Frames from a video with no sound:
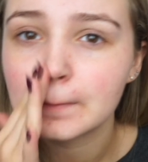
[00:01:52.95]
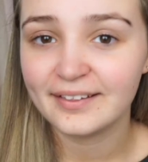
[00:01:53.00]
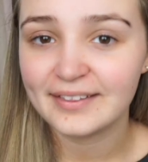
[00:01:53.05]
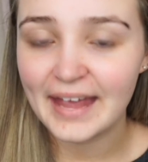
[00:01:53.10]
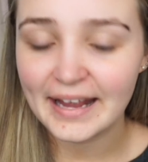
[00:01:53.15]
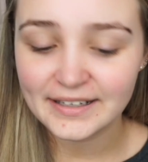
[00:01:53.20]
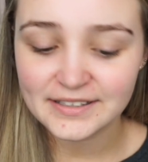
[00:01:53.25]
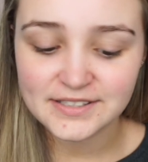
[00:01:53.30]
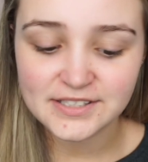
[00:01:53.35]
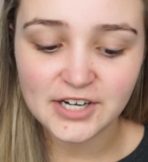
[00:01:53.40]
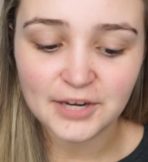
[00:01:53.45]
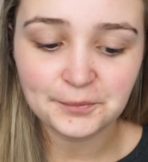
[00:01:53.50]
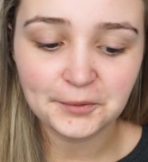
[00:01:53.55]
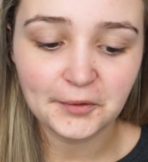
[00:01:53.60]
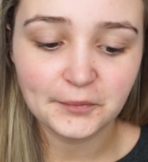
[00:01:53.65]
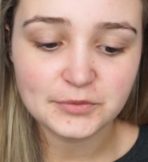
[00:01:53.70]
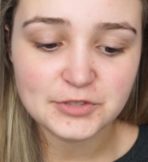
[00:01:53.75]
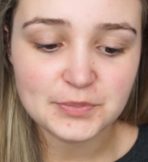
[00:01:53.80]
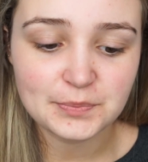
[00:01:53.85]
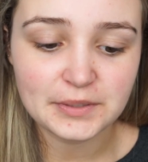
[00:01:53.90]
Next, I'm
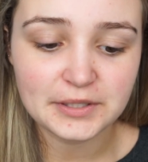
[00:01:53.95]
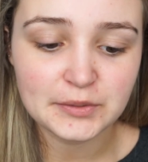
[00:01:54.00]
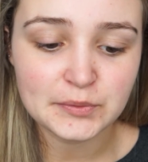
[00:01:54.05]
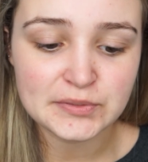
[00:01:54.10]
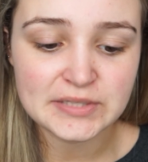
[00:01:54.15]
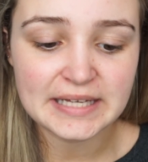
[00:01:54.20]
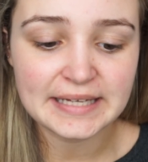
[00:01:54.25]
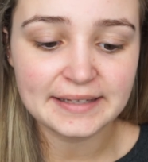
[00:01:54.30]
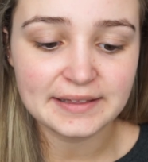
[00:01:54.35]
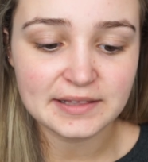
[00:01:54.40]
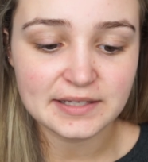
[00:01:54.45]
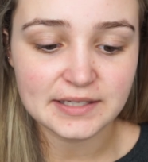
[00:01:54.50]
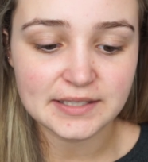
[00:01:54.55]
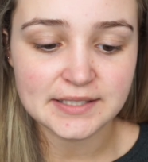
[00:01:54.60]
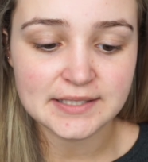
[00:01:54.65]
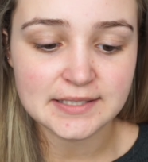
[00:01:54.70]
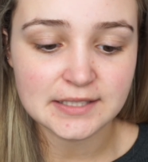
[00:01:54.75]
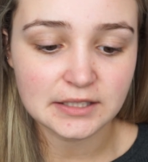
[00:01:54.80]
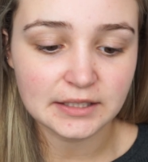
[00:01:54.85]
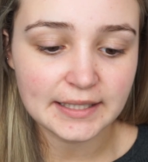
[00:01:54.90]
going to be using the
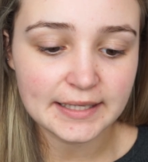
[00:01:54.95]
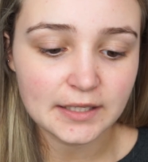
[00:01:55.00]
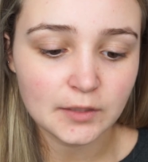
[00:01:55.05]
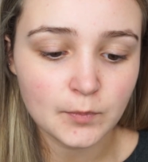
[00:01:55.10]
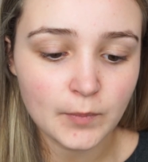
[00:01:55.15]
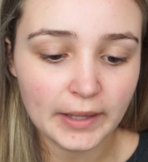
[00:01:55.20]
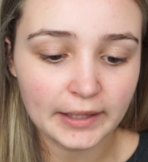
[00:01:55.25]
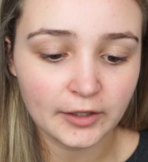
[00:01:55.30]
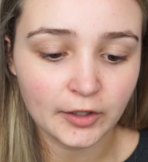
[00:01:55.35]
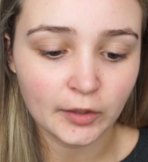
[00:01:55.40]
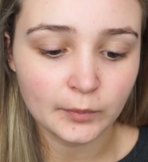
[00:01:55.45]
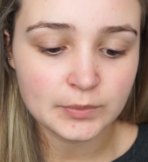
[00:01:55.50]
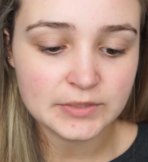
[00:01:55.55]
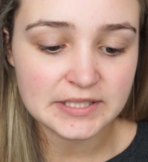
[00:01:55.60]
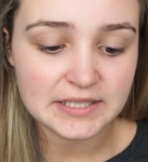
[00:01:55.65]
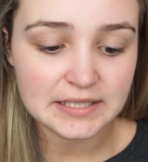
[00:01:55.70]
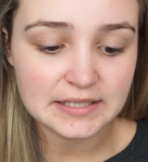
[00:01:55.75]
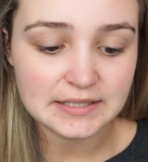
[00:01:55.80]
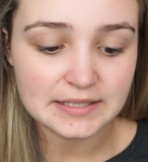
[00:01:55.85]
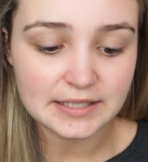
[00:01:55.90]
Sleek Makeup
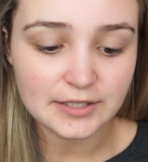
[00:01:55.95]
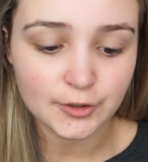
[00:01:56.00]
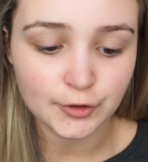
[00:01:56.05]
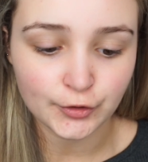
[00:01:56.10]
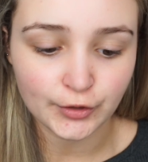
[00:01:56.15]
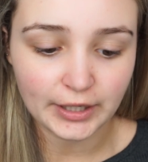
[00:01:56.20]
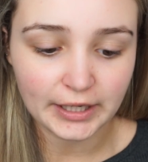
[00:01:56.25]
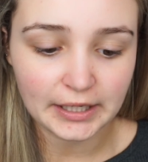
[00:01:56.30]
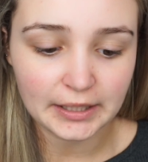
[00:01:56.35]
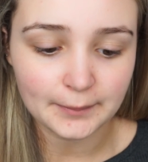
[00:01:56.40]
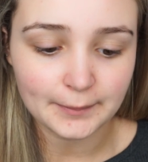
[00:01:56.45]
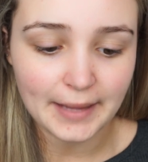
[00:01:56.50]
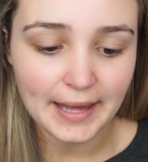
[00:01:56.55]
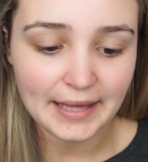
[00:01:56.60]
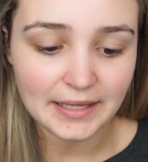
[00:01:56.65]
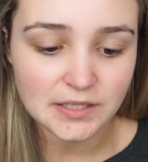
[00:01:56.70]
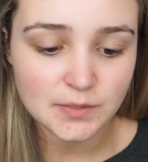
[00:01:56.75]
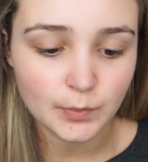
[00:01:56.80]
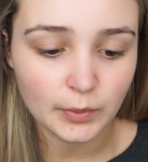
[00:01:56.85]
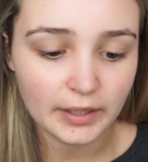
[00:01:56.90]
CC Cream
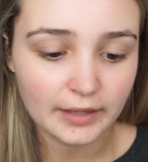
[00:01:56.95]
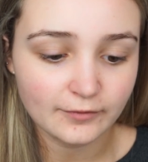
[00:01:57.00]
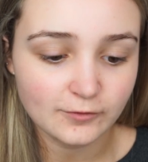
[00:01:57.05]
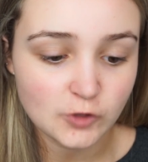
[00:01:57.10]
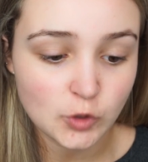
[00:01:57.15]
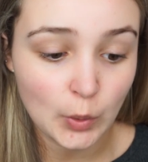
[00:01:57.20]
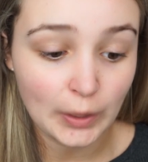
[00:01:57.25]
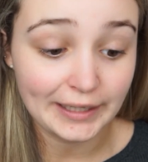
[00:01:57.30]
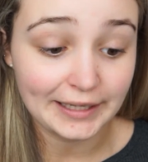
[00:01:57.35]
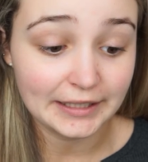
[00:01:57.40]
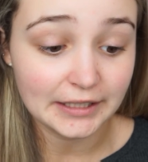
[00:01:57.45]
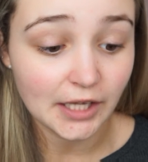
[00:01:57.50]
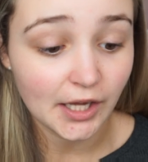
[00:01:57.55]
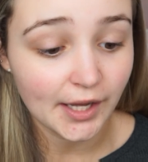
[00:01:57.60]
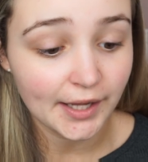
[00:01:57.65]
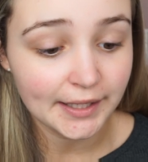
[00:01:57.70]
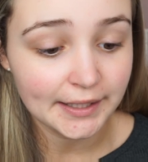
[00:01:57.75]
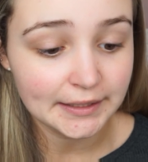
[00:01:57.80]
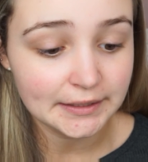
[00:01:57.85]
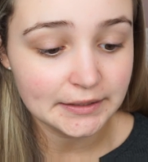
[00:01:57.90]
SPF
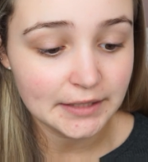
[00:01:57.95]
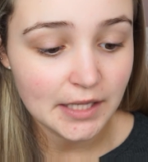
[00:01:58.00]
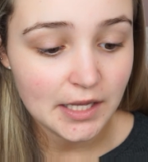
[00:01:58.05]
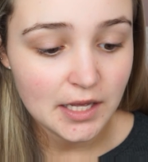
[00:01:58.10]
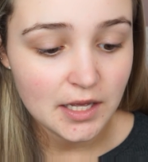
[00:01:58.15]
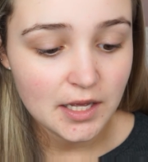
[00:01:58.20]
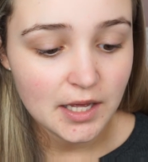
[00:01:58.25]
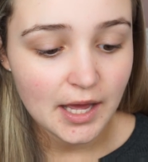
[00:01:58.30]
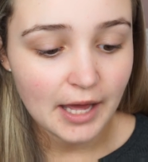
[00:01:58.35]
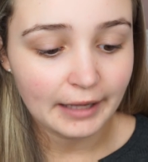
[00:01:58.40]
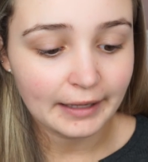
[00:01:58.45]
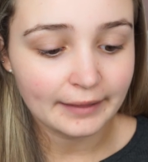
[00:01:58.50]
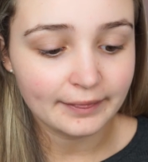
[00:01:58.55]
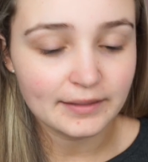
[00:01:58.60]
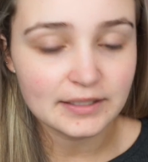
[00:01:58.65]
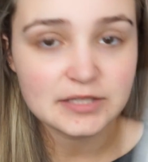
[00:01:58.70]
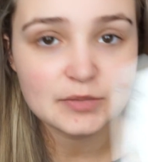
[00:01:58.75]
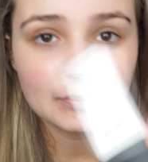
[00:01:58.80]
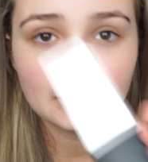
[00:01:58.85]
29, and this